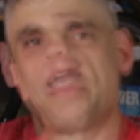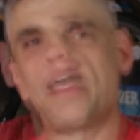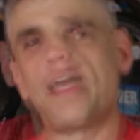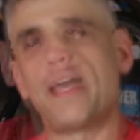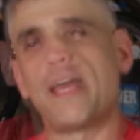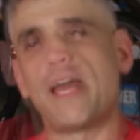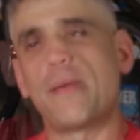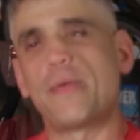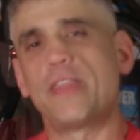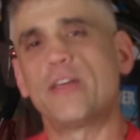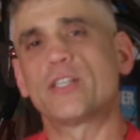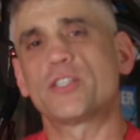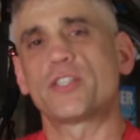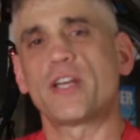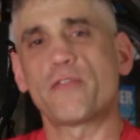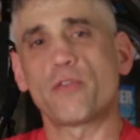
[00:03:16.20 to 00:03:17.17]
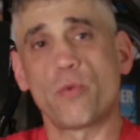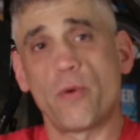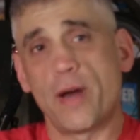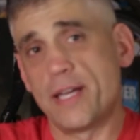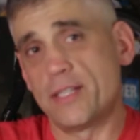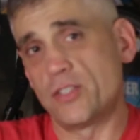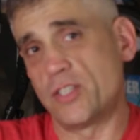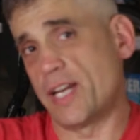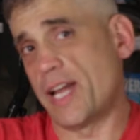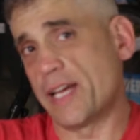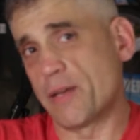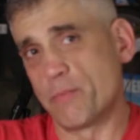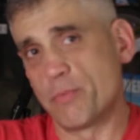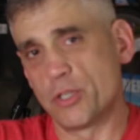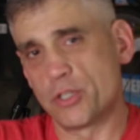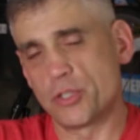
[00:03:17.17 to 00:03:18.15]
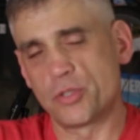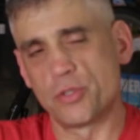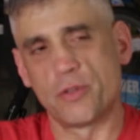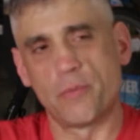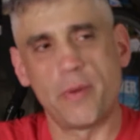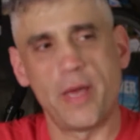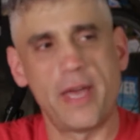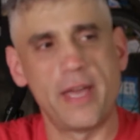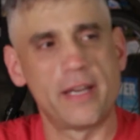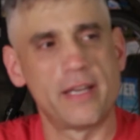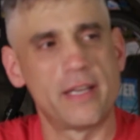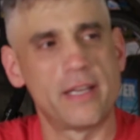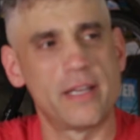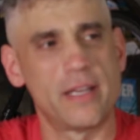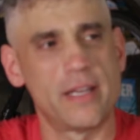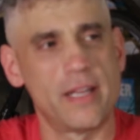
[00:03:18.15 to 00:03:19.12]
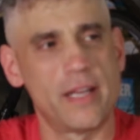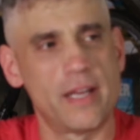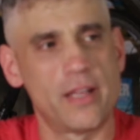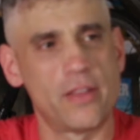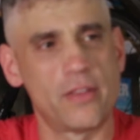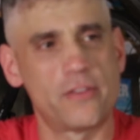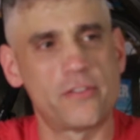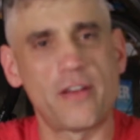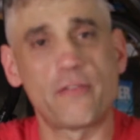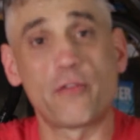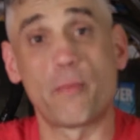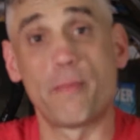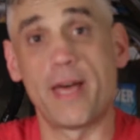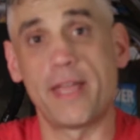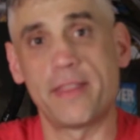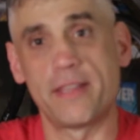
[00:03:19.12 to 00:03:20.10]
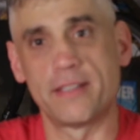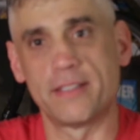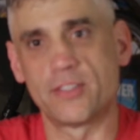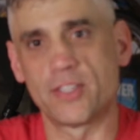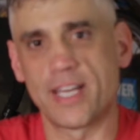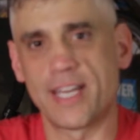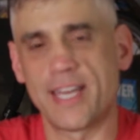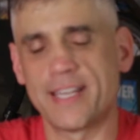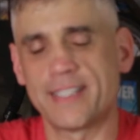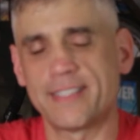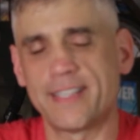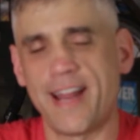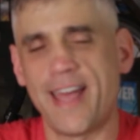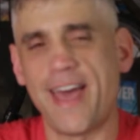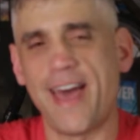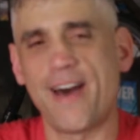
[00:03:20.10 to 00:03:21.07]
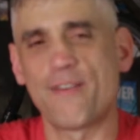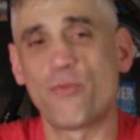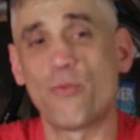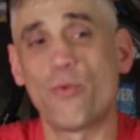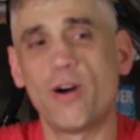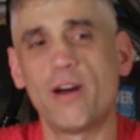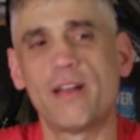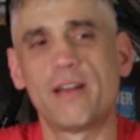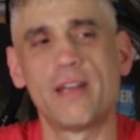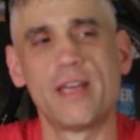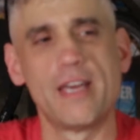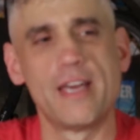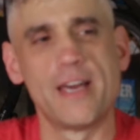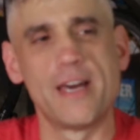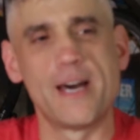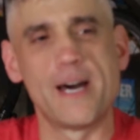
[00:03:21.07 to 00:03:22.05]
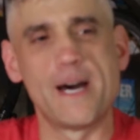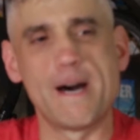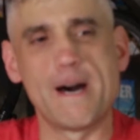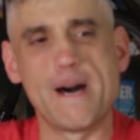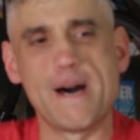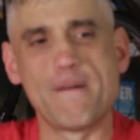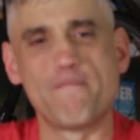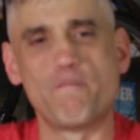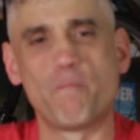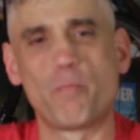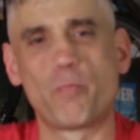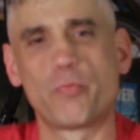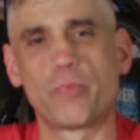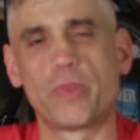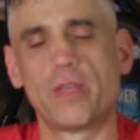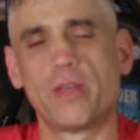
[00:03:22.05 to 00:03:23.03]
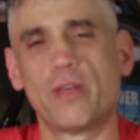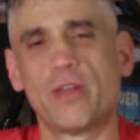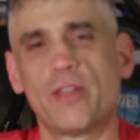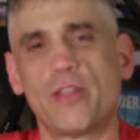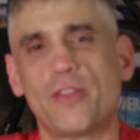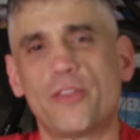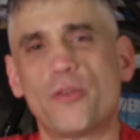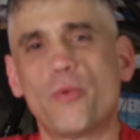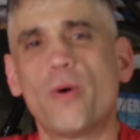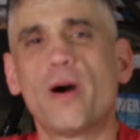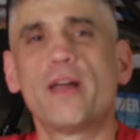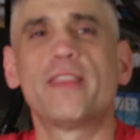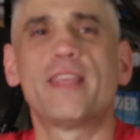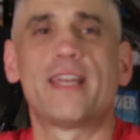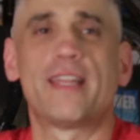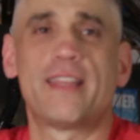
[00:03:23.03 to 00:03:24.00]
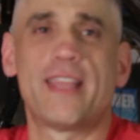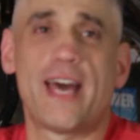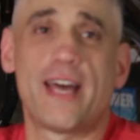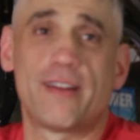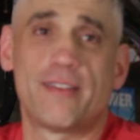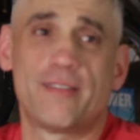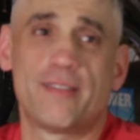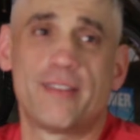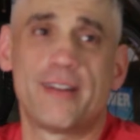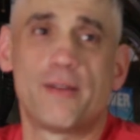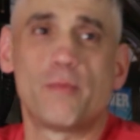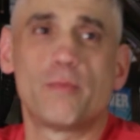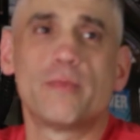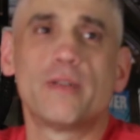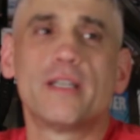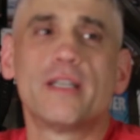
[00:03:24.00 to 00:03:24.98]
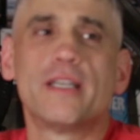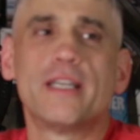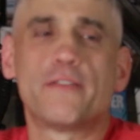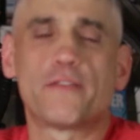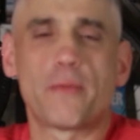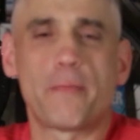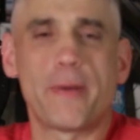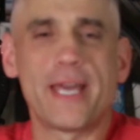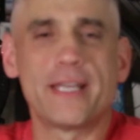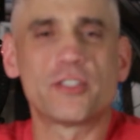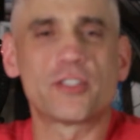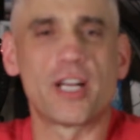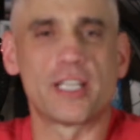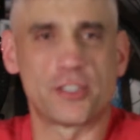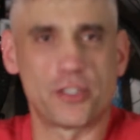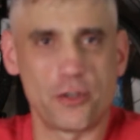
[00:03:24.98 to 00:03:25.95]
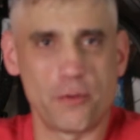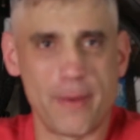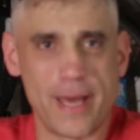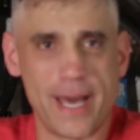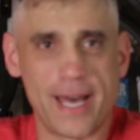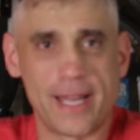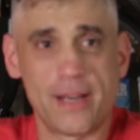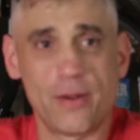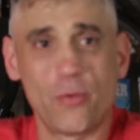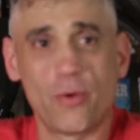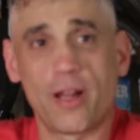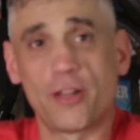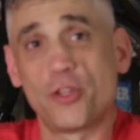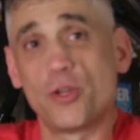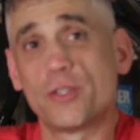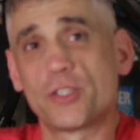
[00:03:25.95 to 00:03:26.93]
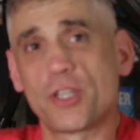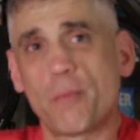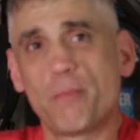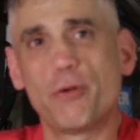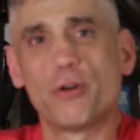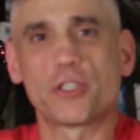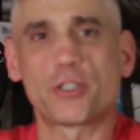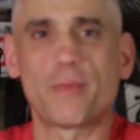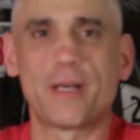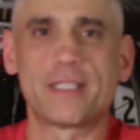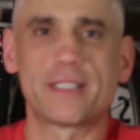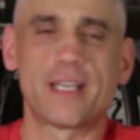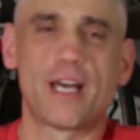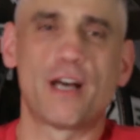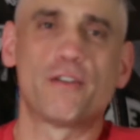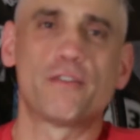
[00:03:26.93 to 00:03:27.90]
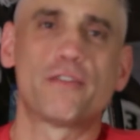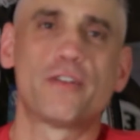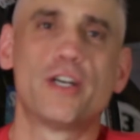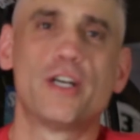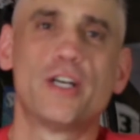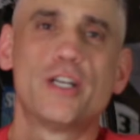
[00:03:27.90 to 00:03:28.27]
I mean, there are several ways that I can push through the pain, several methods, I guess, that I have. One, the one that if the pain's not too bad, what I'll do is I'll push myself